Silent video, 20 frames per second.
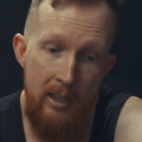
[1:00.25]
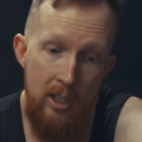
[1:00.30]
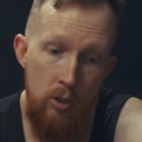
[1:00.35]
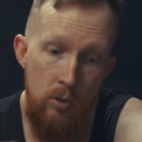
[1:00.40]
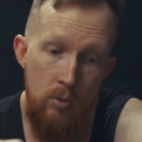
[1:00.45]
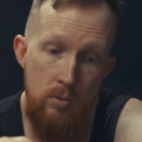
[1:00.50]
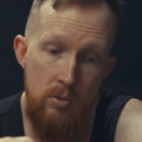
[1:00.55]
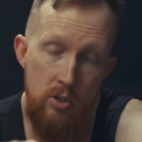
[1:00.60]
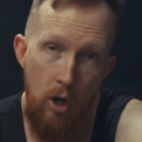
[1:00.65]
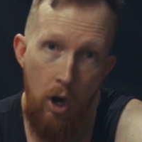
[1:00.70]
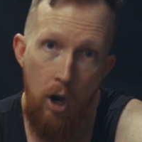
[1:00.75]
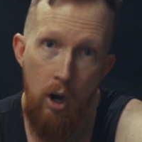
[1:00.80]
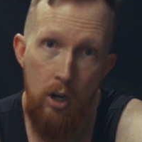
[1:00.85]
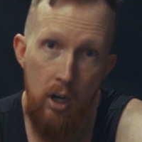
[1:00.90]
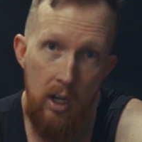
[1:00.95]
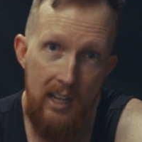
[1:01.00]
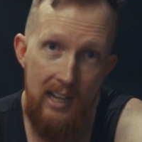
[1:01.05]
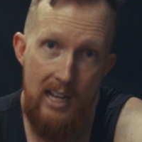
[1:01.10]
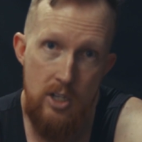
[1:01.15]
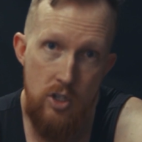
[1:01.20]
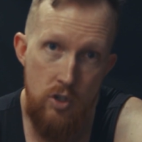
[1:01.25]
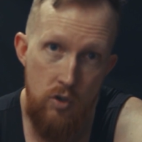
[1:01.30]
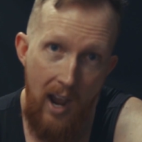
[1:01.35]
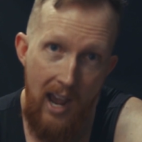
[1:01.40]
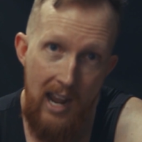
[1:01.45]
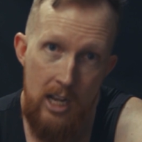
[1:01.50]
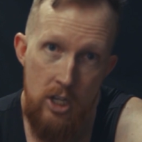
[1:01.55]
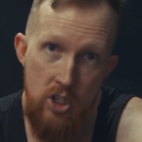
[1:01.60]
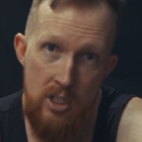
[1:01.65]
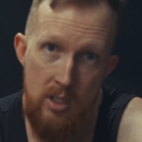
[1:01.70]
and you start looking at
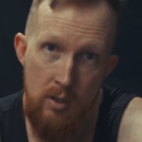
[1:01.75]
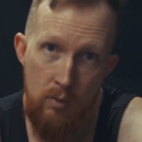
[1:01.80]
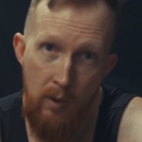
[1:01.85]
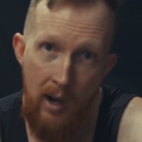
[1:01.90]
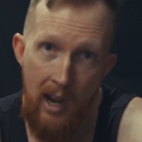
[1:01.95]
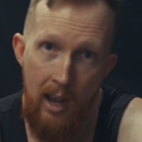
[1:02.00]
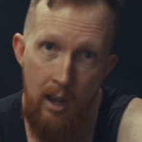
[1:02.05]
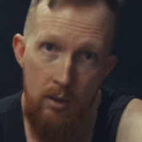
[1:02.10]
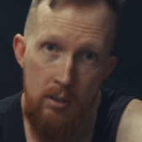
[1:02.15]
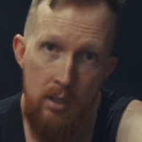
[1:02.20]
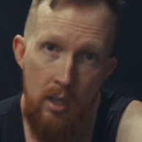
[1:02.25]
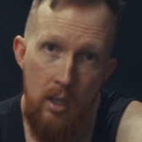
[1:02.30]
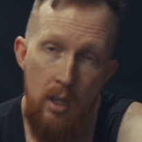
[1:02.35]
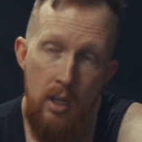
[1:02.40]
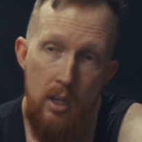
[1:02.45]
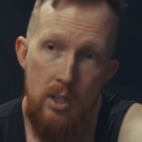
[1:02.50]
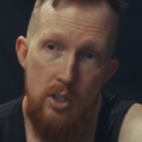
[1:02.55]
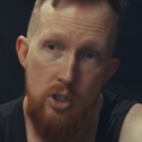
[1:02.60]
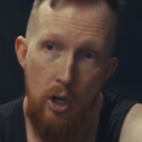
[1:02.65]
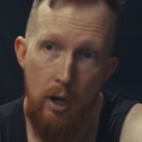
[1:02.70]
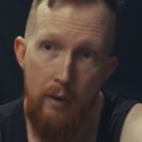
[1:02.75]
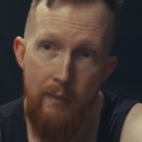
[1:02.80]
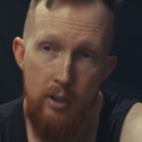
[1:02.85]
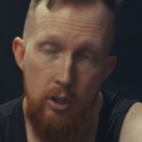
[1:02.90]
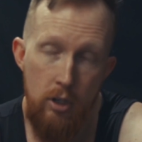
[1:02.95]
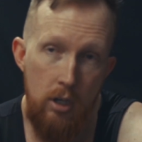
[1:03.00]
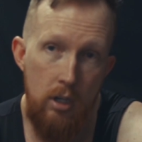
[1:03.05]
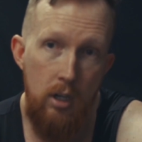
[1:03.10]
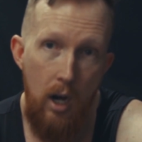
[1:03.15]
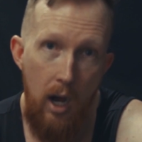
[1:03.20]
strategies around serving
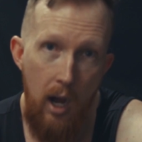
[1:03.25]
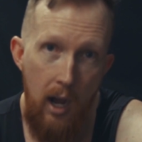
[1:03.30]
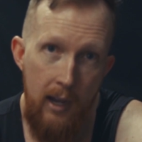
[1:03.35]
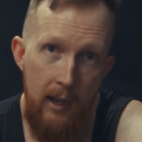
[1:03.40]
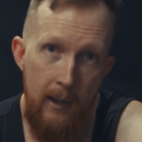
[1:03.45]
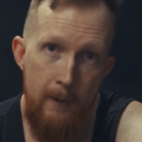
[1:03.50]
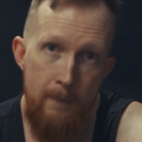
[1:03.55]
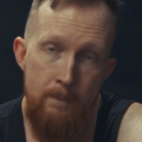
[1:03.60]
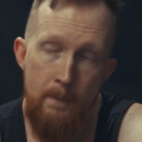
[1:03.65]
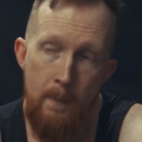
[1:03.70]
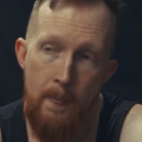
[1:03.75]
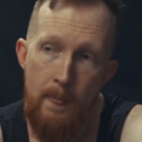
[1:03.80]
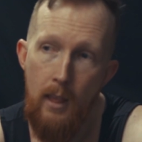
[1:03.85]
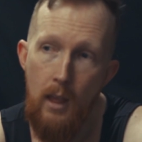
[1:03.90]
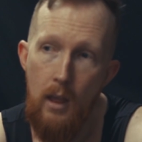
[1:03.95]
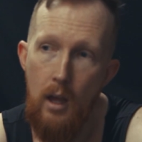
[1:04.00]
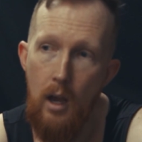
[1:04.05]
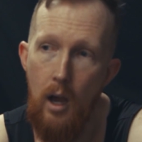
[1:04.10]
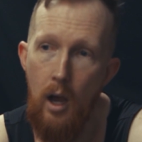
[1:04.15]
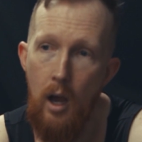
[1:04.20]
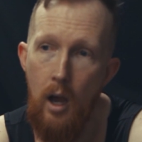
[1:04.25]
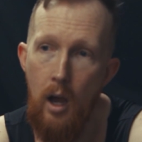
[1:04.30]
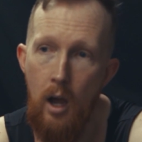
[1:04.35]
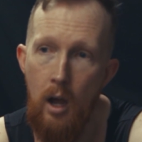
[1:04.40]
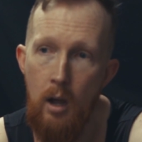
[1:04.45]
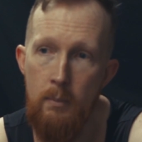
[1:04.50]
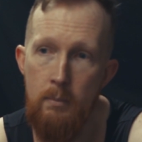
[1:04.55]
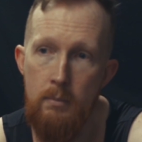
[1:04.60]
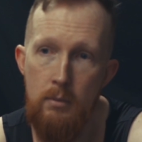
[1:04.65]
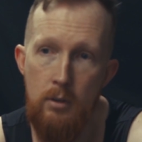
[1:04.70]
your client,
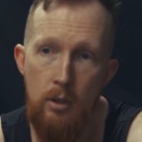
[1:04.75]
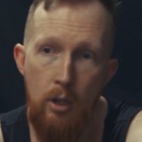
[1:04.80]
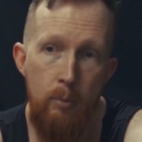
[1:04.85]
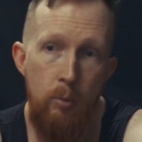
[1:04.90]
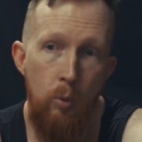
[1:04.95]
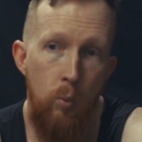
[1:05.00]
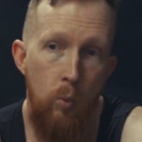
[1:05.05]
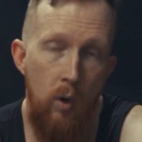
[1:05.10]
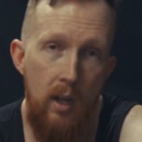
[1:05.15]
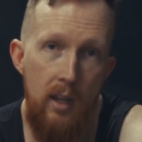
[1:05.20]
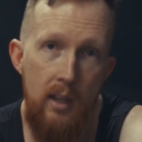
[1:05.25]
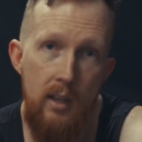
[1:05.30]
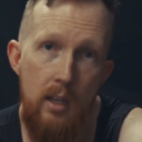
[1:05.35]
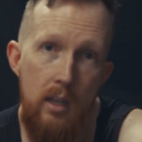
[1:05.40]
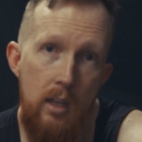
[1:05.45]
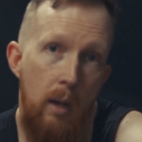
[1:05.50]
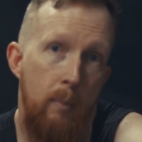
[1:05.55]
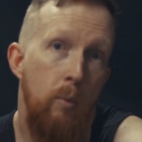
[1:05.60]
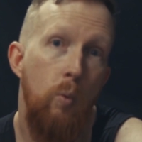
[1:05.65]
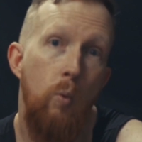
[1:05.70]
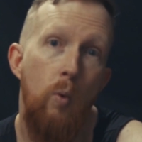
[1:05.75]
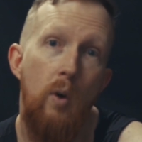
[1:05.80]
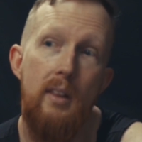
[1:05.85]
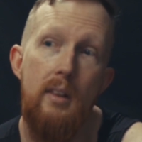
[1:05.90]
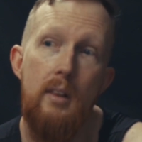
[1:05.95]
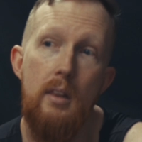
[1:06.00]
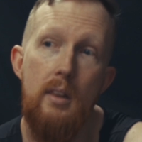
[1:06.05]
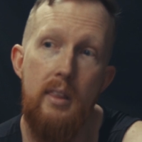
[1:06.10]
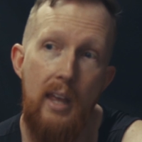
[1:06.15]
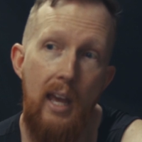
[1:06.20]
number
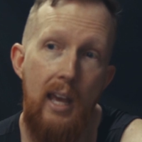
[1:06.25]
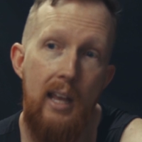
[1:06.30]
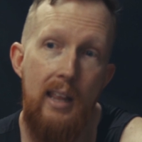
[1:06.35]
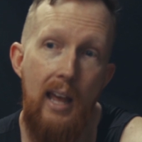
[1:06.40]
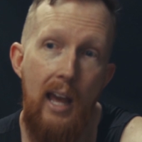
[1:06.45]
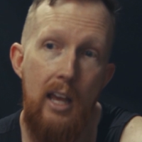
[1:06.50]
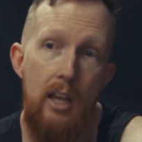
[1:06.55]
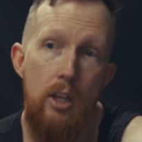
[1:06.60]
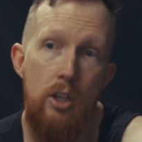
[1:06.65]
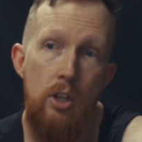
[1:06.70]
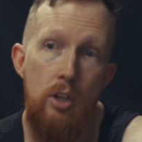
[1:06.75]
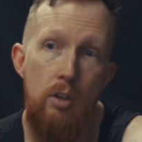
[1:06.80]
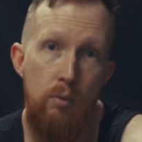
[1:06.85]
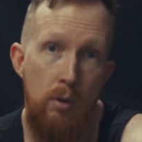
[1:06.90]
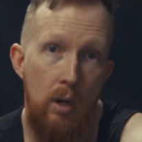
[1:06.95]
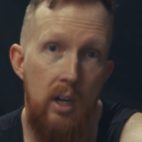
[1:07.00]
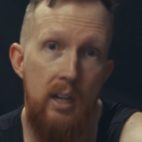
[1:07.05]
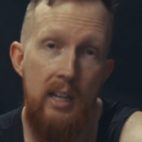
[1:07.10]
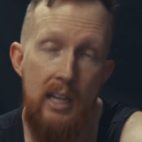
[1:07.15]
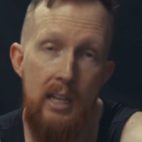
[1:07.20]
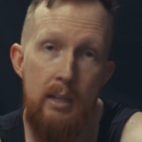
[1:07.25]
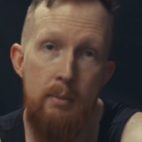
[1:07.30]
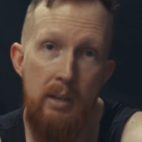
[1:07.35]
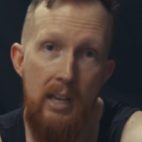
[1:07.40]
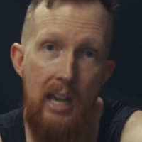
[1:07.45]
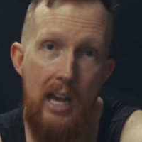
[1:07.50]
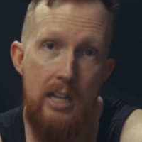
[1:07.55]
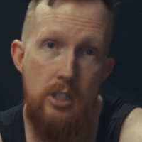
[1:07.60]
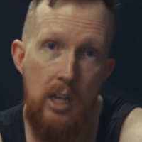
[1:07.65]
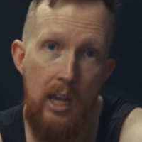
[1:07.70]
one thing that you really need to
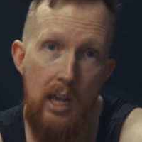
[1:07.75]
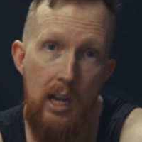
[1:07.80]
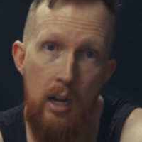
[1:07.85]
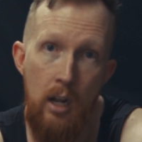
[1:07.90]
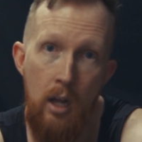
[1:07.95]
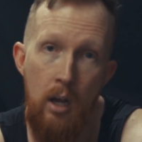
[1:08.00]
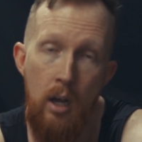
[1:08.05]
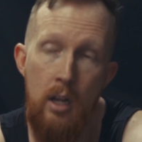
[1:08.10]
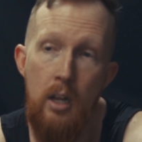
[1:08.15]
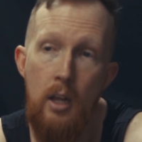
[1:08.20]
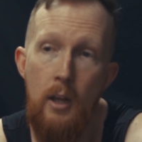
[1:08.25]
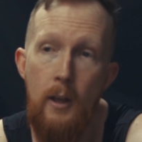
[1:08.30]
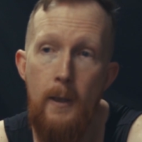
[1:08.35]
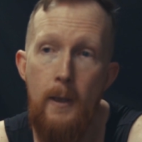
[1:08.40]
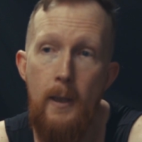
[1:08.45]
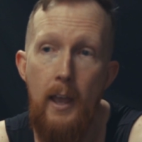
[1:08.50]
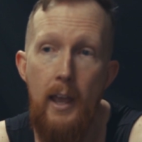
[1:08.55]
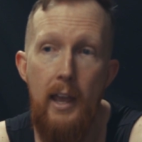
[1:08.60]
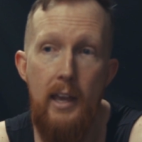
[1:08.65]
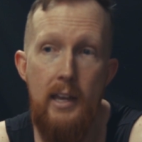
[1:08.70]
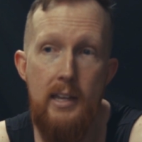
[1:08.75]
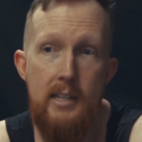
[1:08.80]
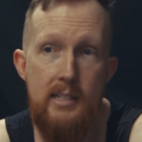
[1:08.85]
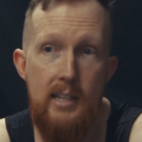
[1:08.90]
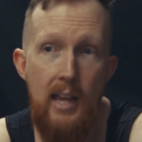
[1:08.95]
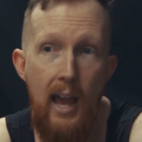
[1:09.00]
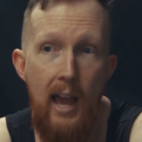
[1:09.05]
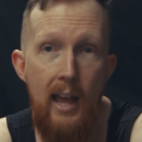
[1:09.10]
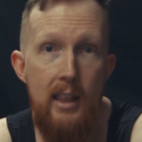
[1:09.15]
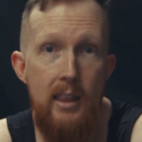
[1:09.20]
be educated on is
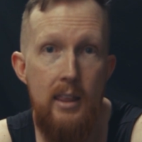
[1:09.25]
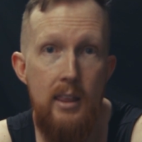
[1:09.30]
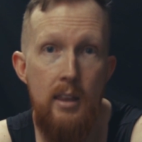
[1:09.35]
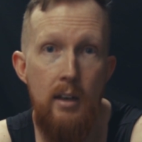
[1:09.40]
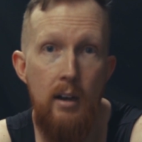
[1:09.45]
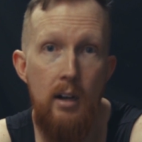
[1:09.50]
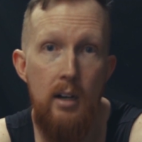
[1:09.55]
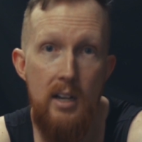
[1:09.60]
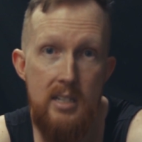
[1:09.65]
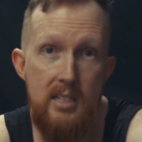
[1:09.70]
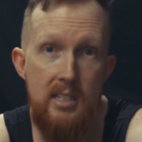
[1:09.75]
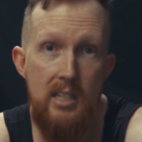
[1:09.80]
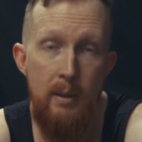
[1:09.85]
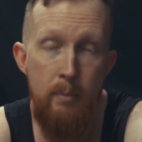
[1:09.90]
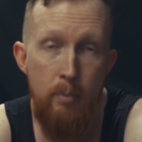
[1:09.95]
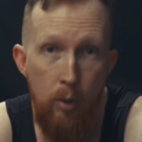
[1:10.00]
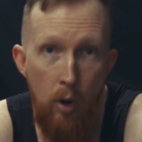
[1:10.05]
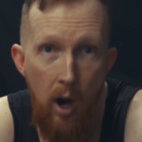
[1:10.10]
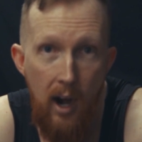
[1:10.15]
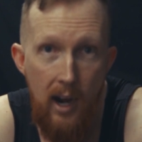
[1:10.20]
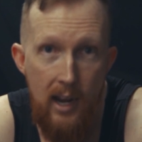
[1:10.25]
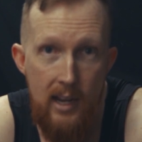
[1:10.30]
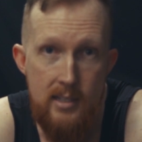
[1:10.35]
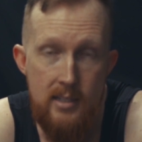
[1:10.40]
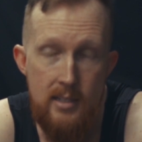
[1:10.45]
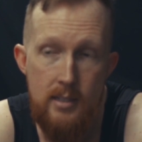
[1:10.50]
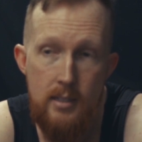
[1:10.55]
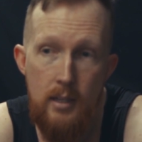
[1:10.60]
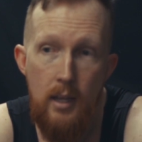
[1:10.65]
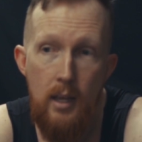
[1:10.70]
that the listing
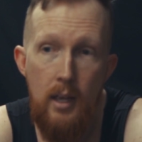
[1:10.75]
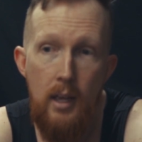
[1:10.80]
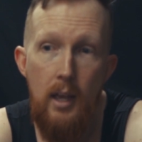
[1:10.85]
price